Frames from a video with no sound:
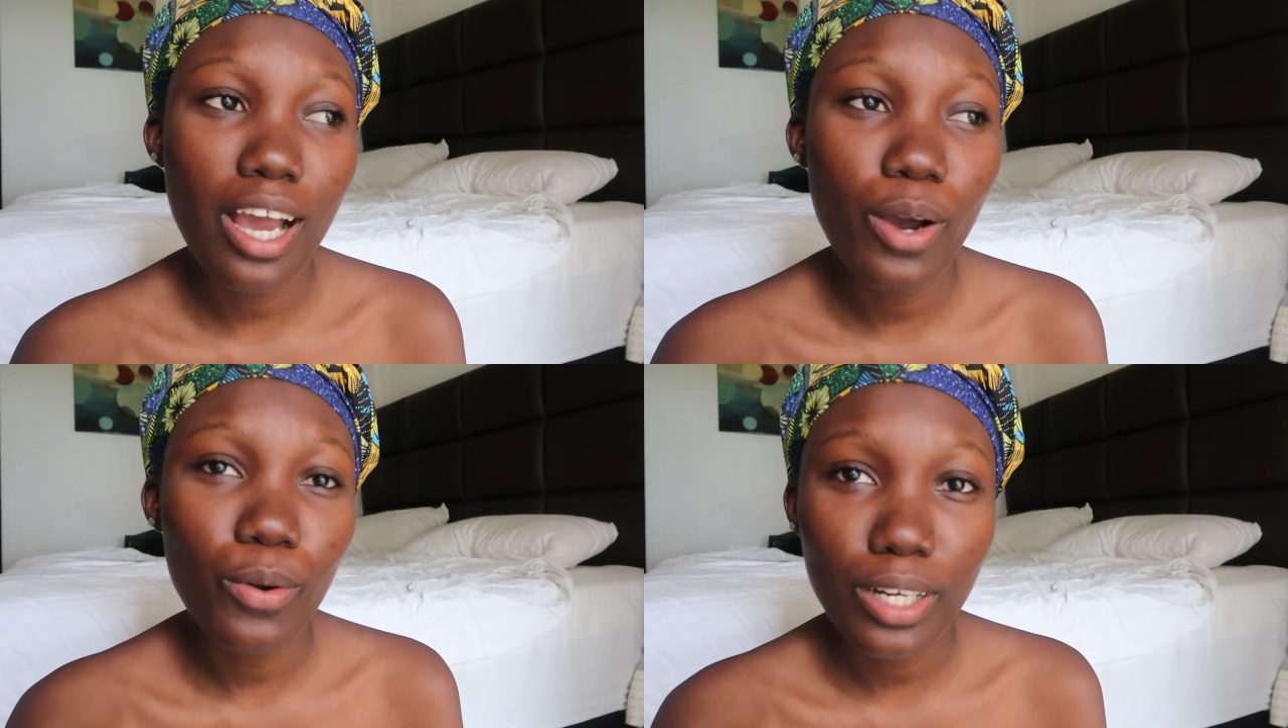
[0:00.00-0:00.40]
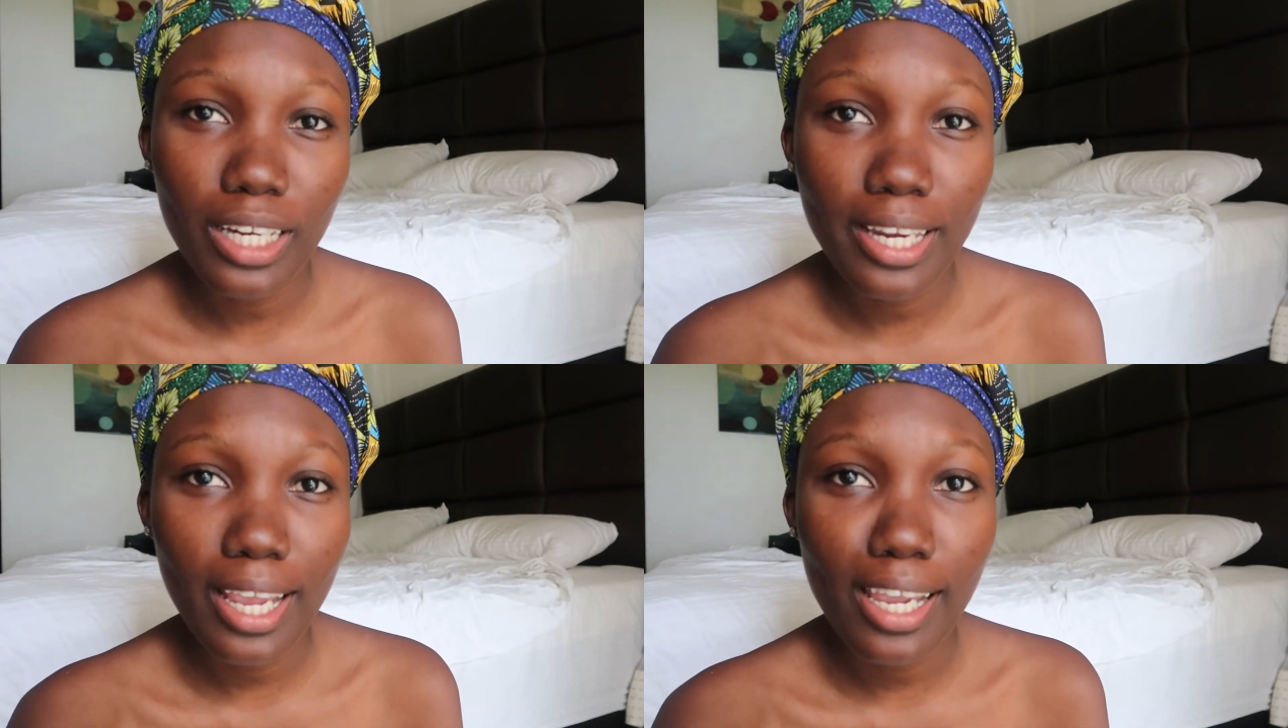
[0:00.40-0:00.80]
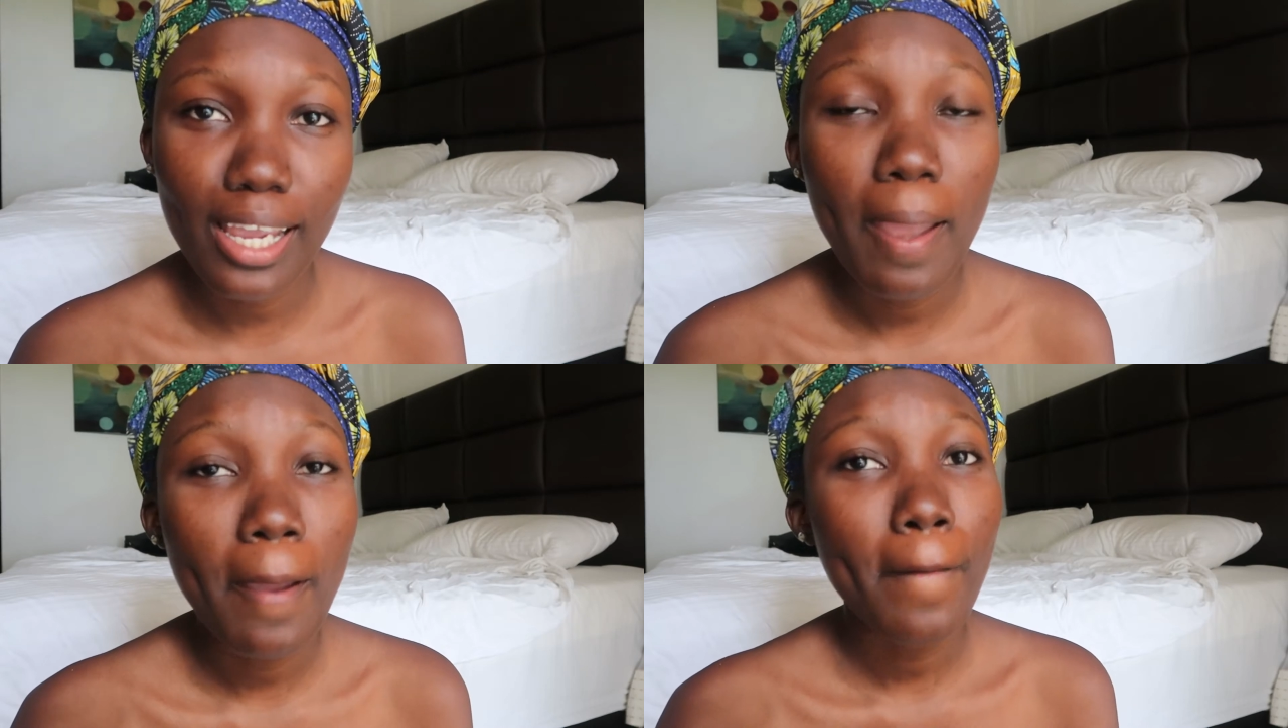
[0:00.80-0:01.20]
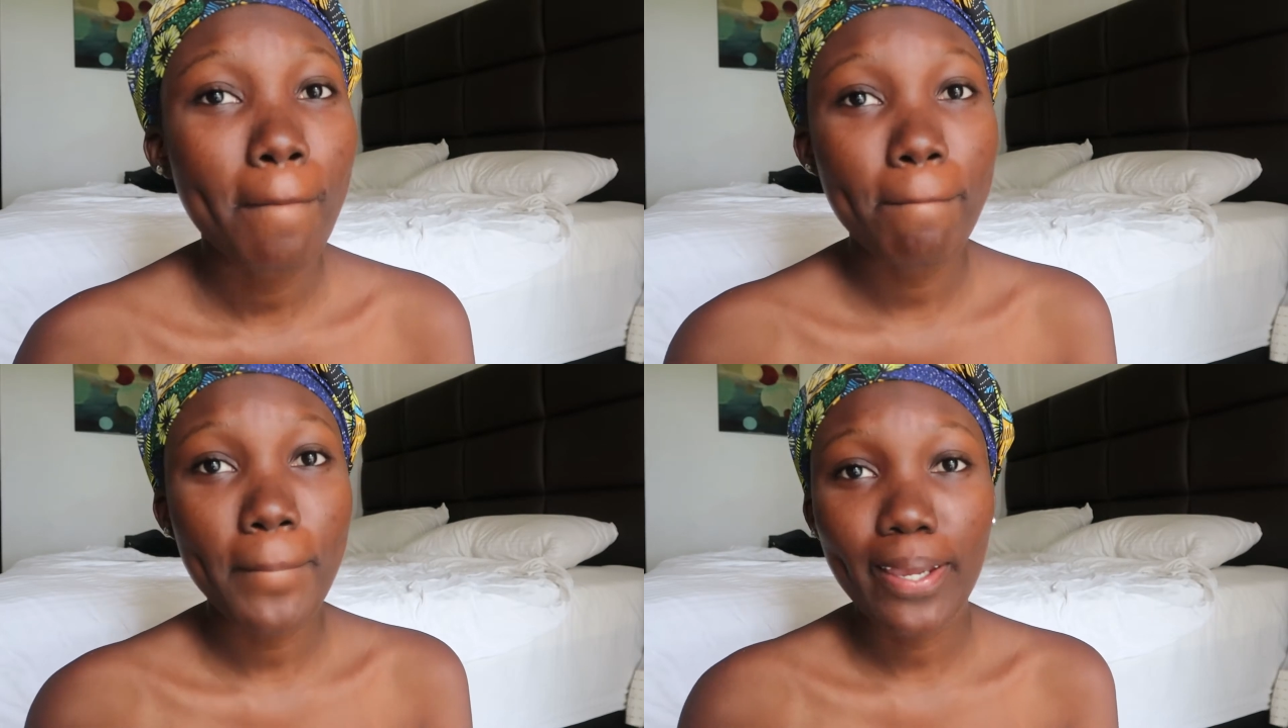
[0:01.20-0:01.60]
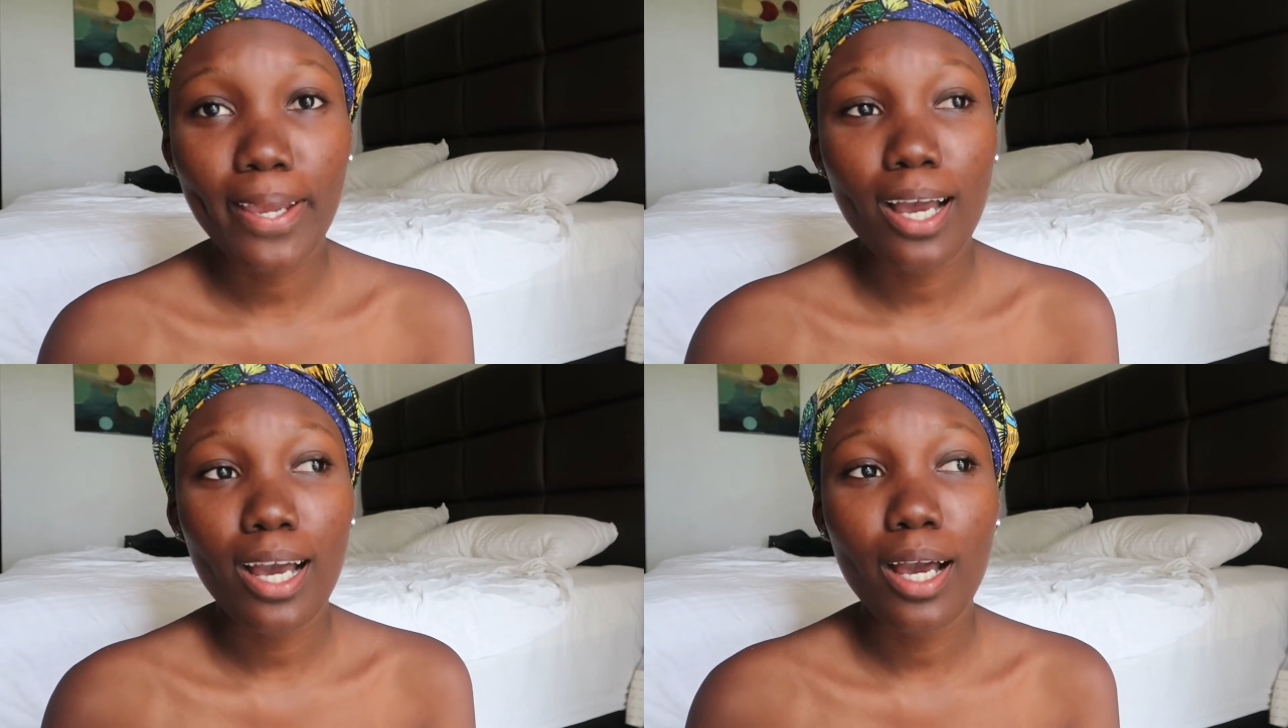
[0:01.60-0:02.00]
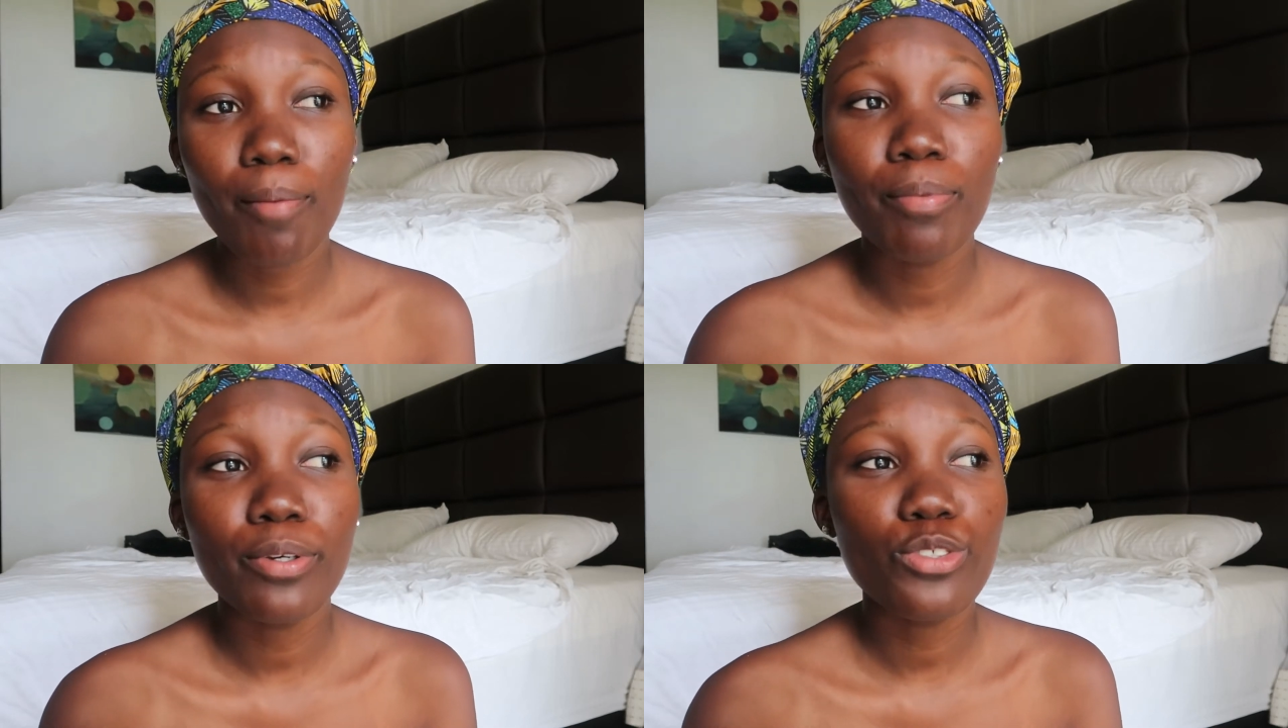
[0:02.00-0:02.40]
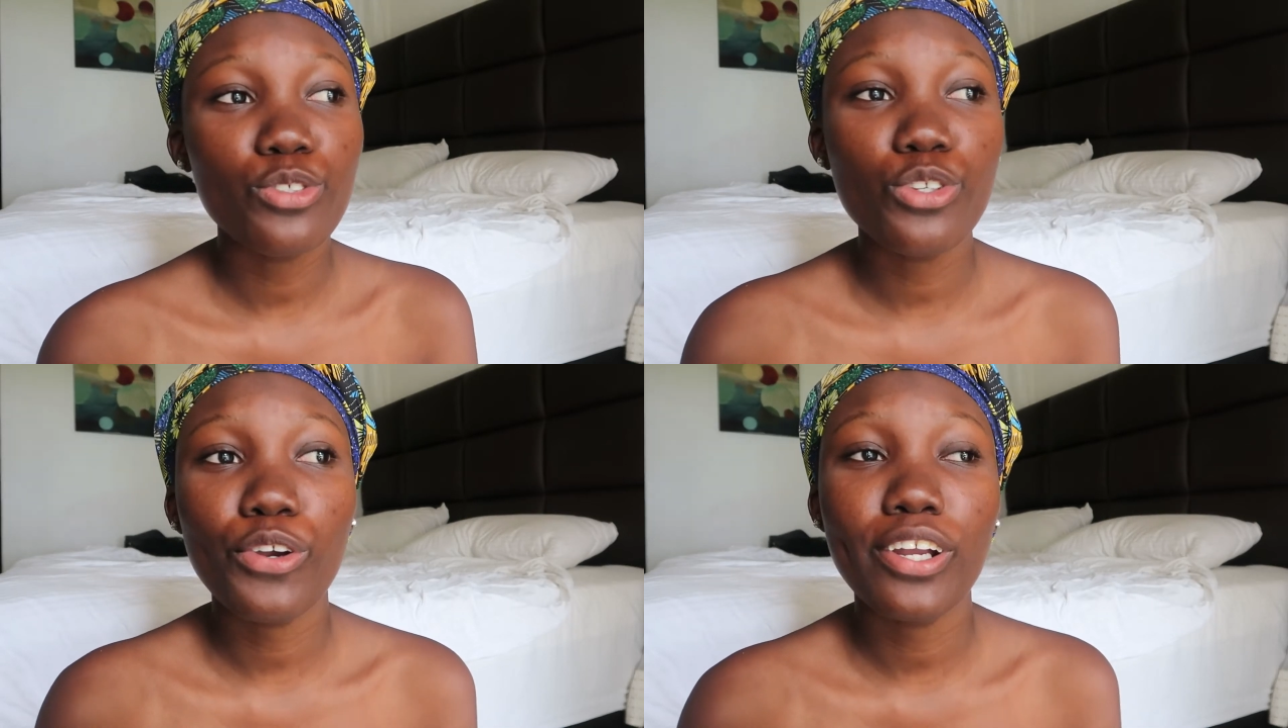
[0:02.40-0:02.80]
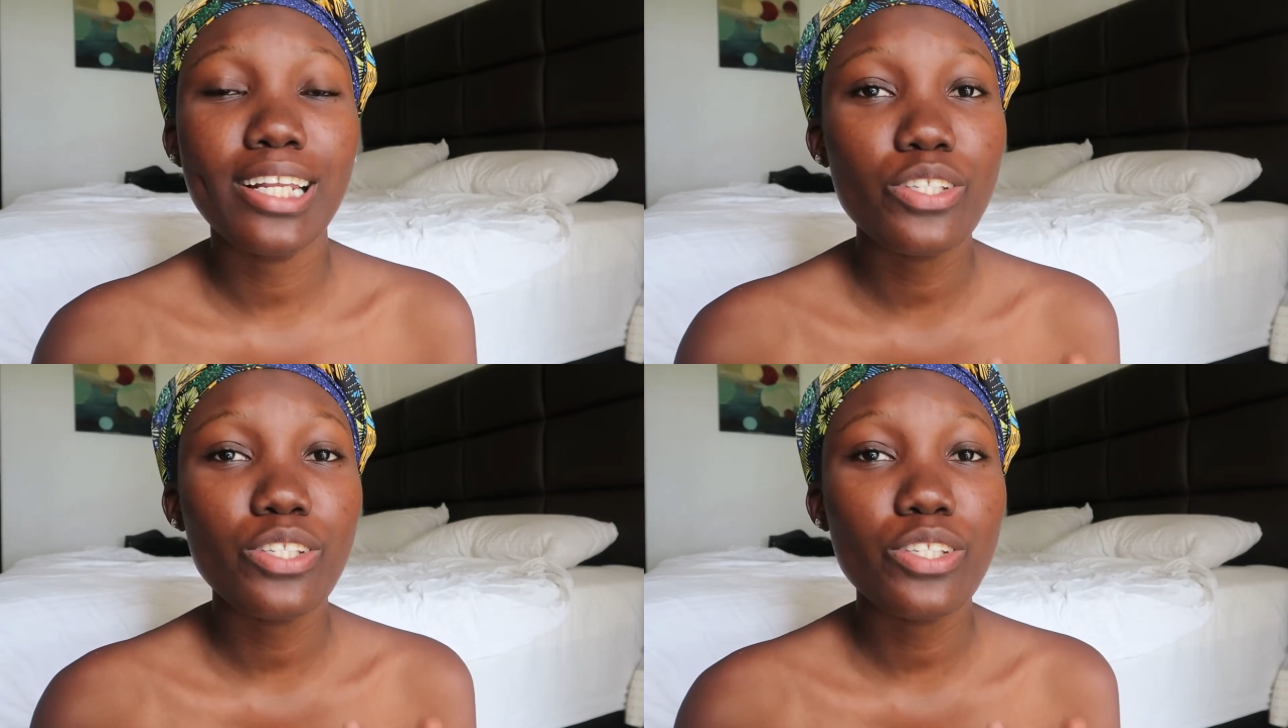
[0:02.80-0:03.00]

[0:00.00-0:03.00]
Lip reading: a holiday makeup tutorial.